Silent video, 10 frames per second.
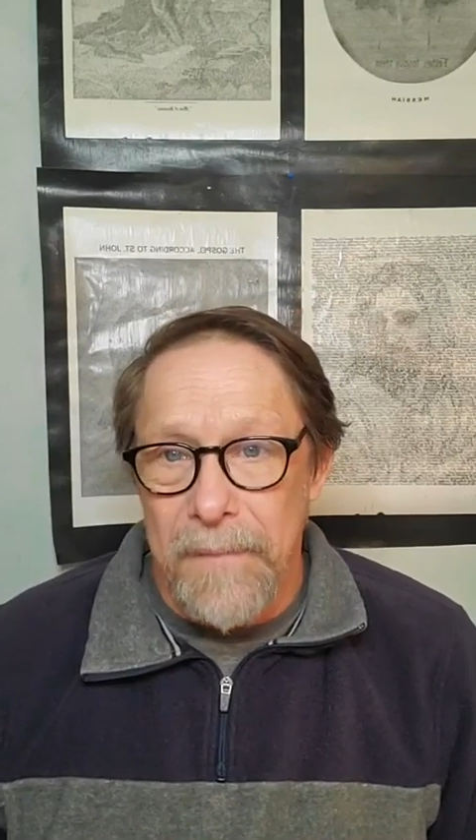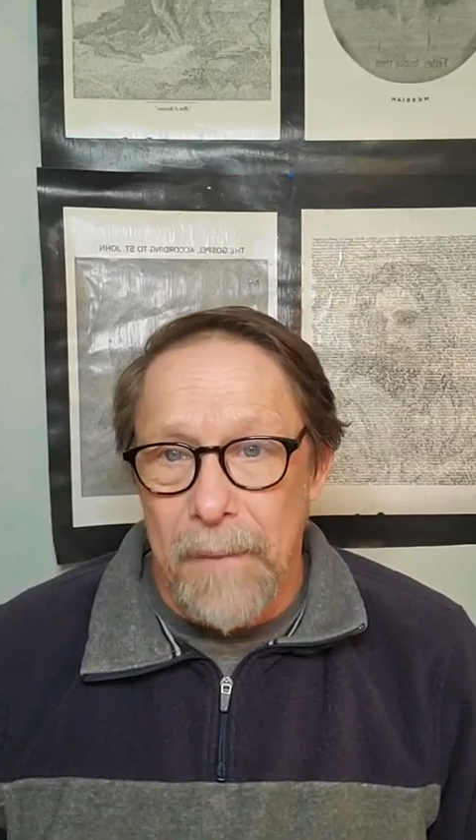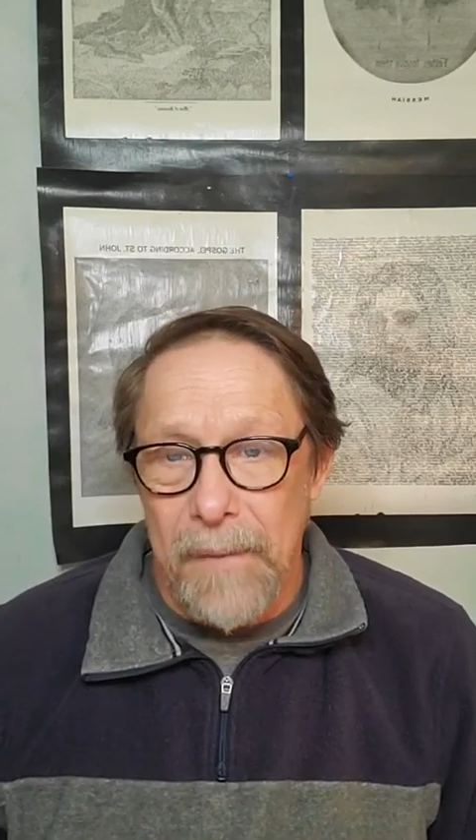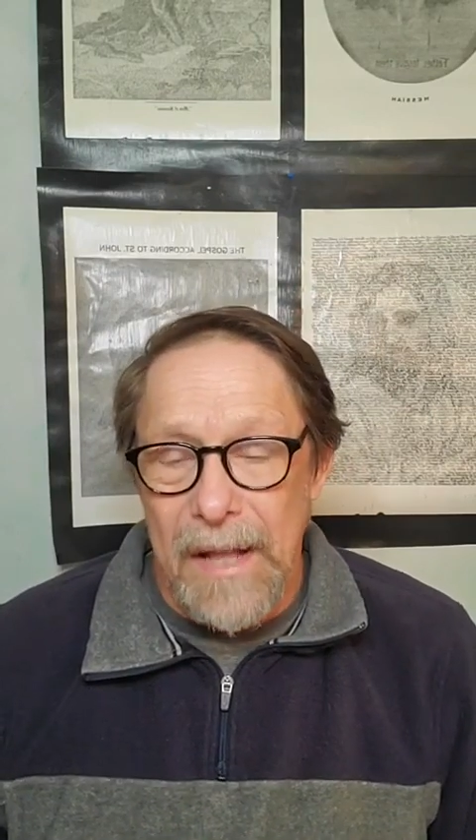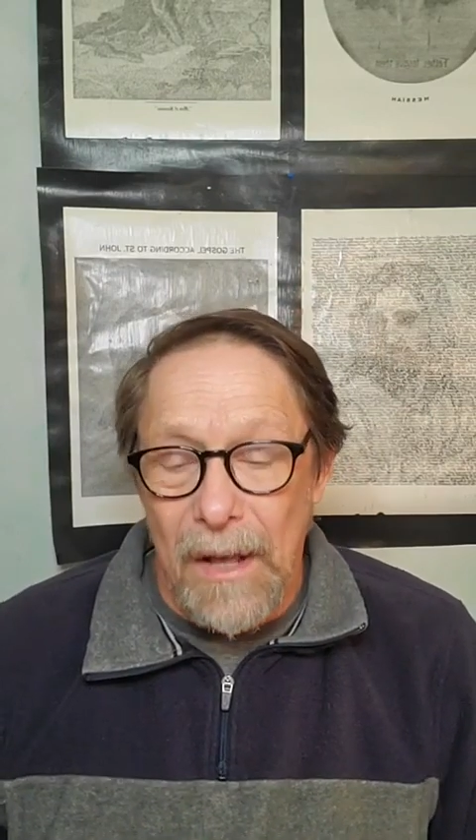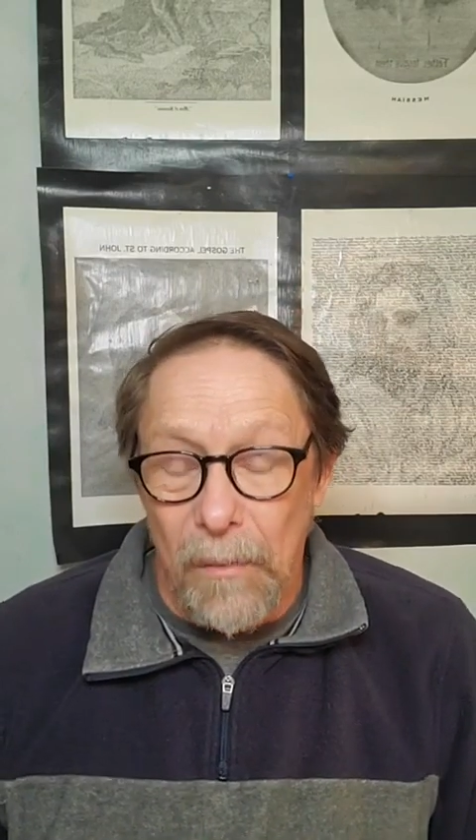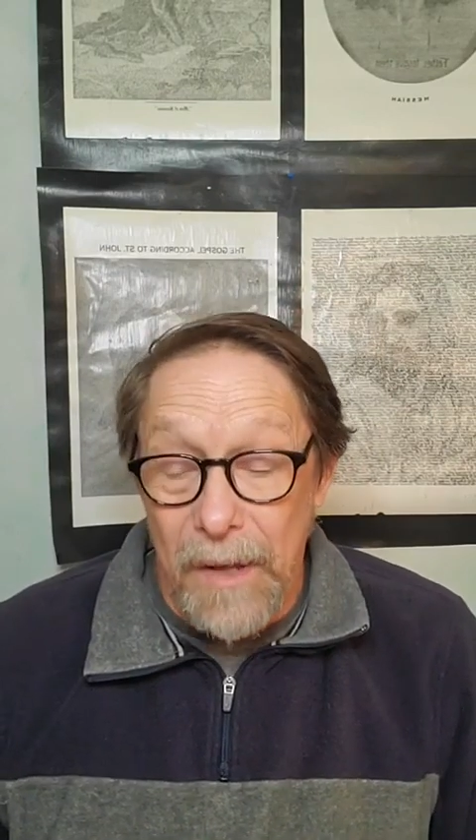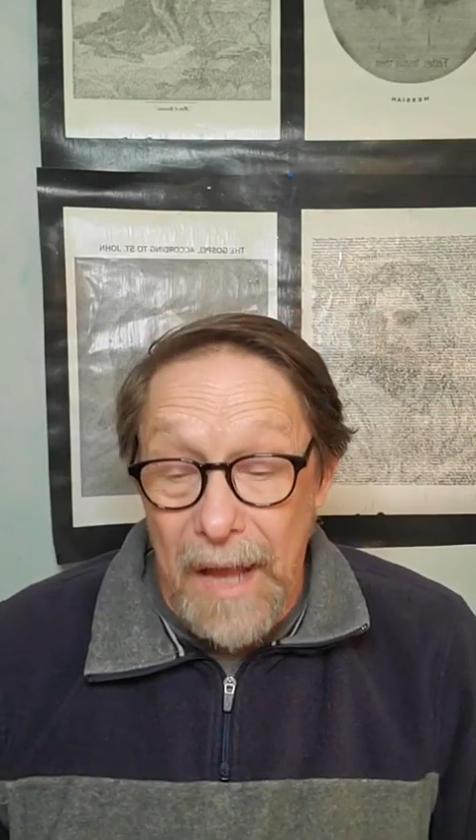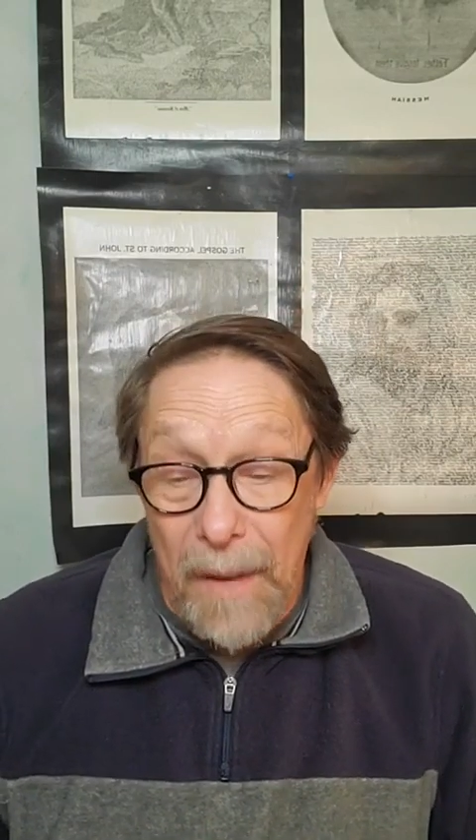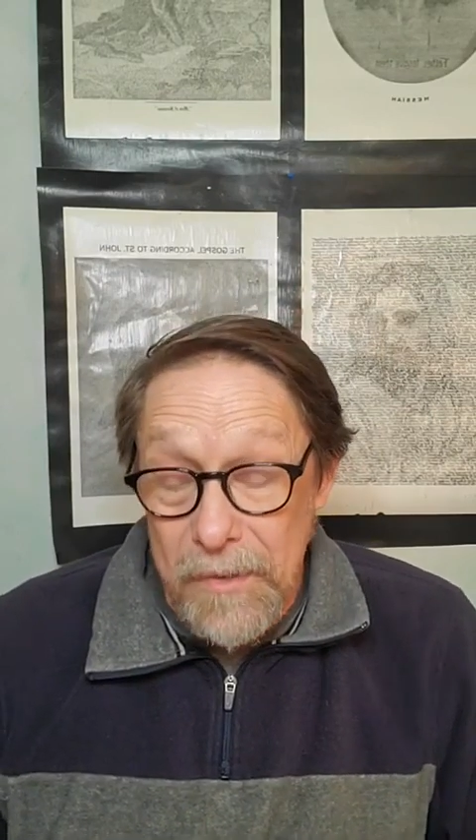I mean, how,
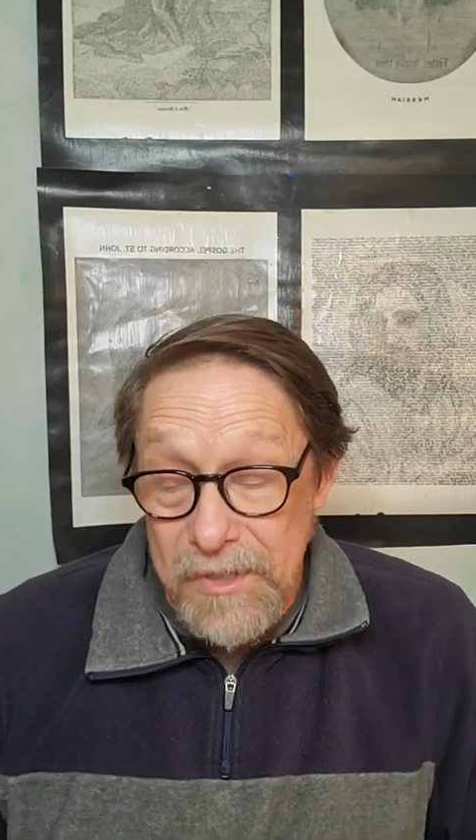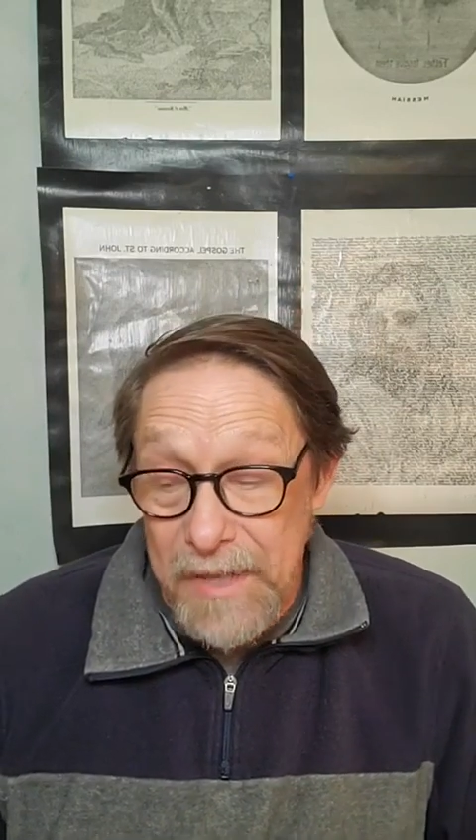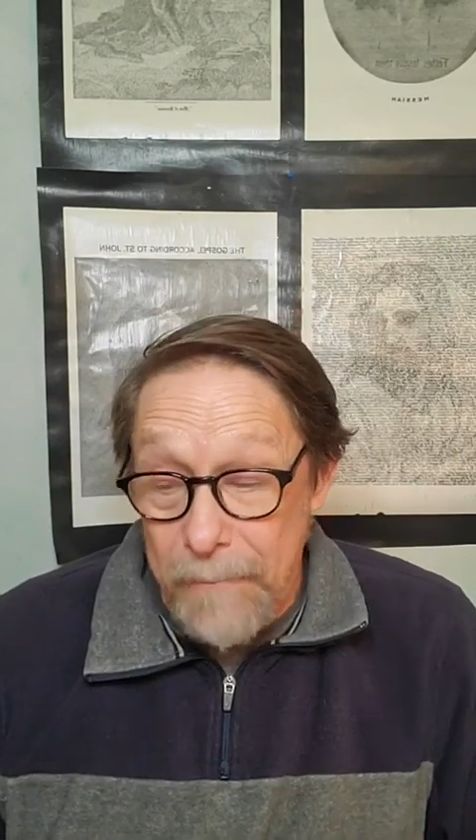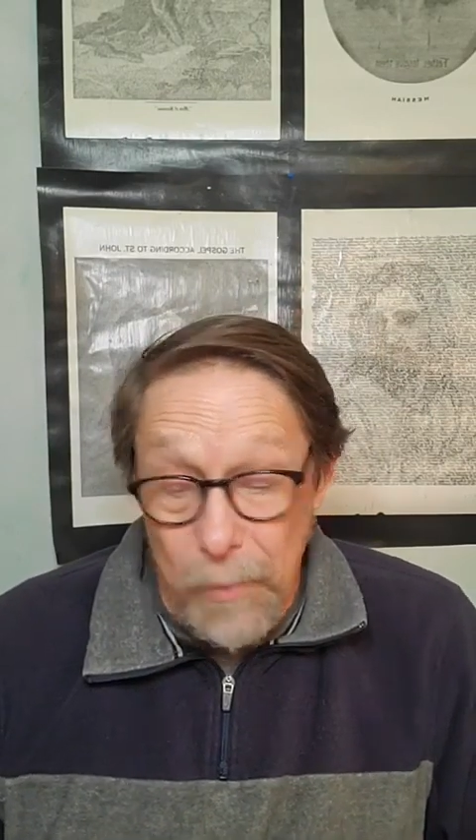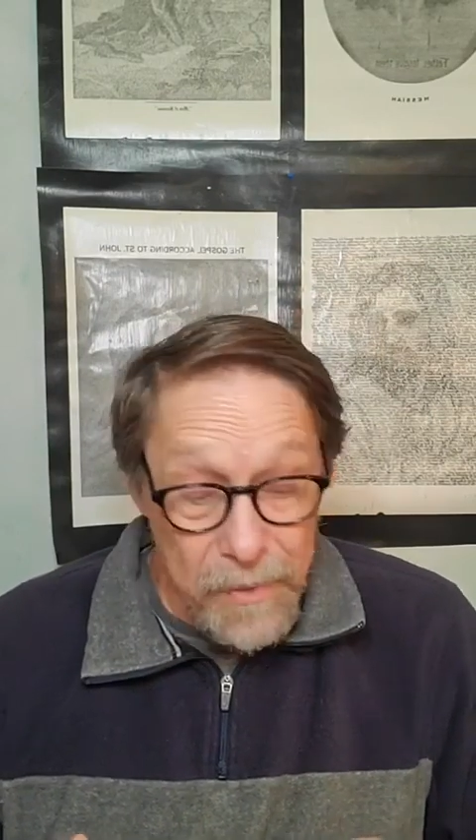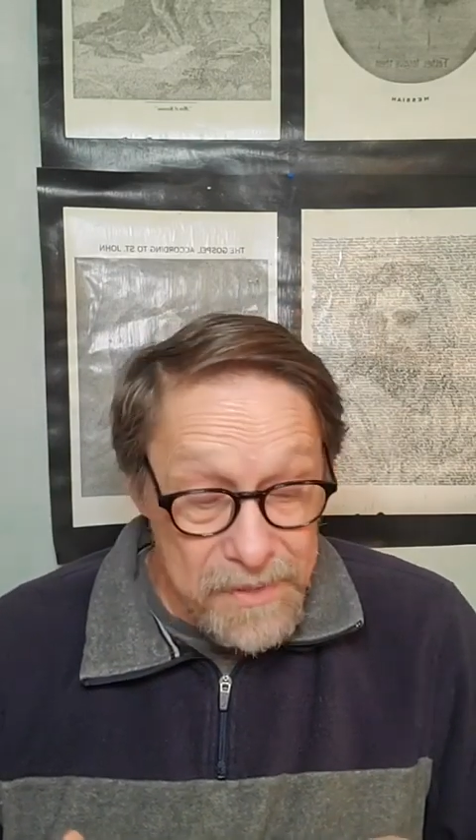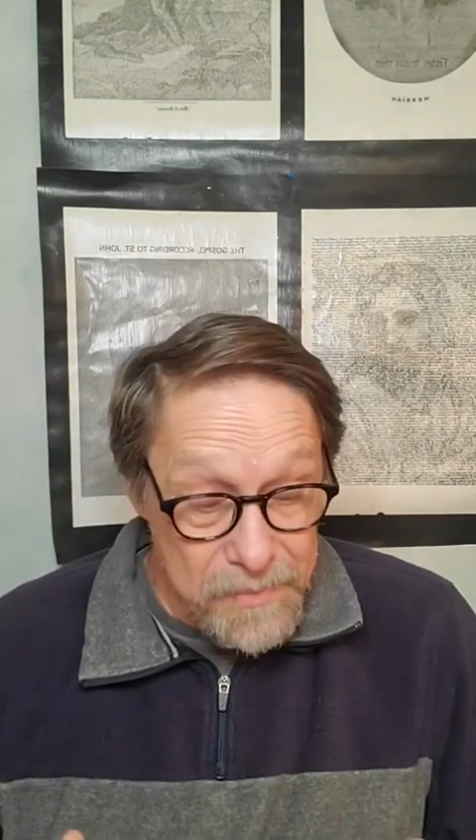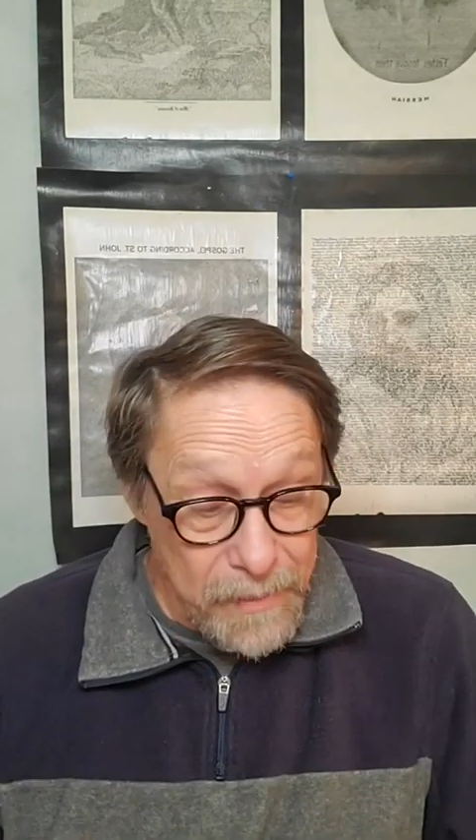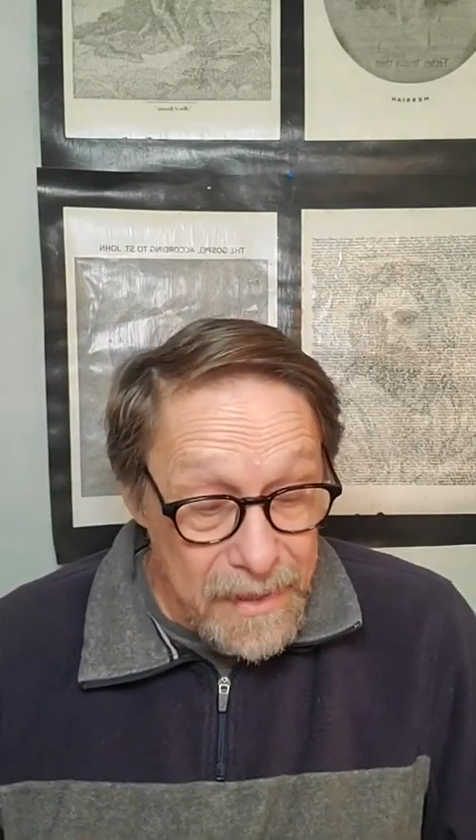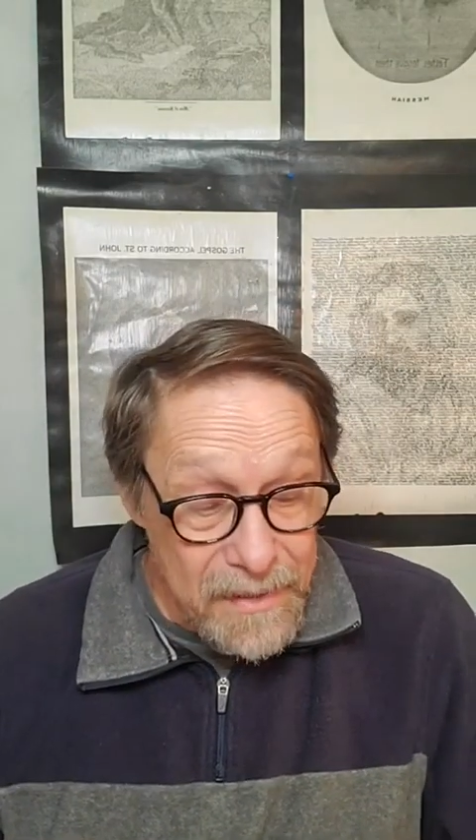how much time do we
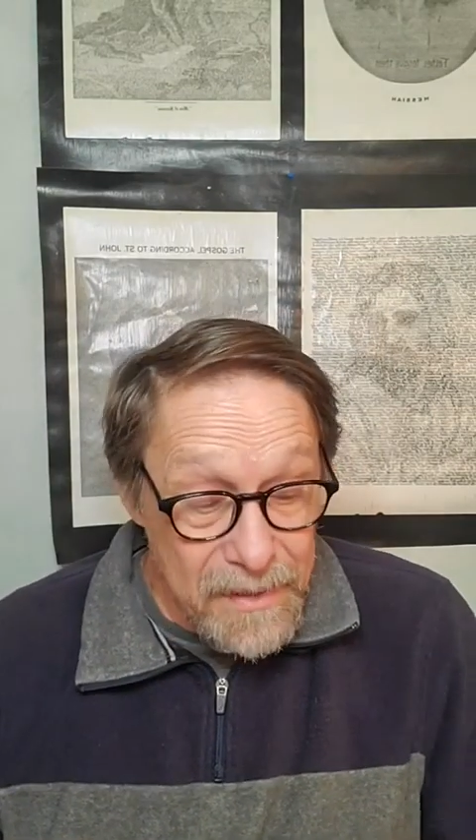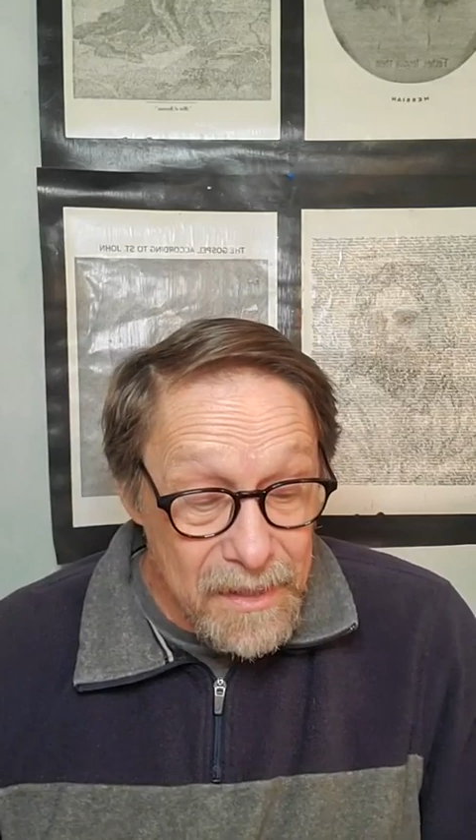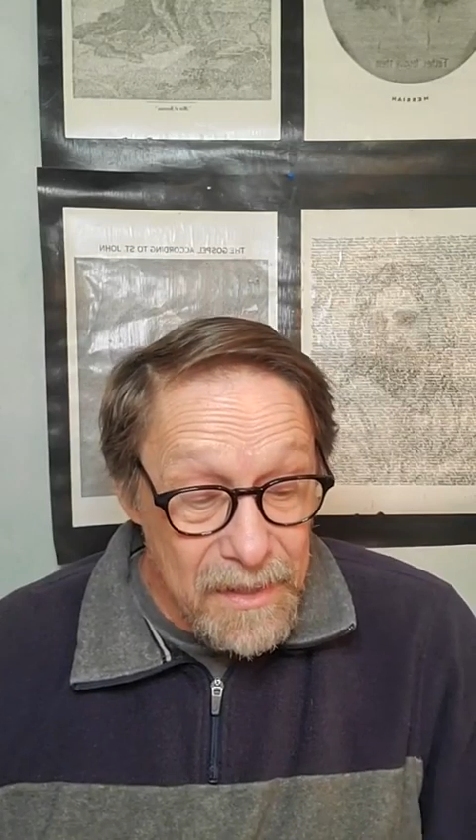spend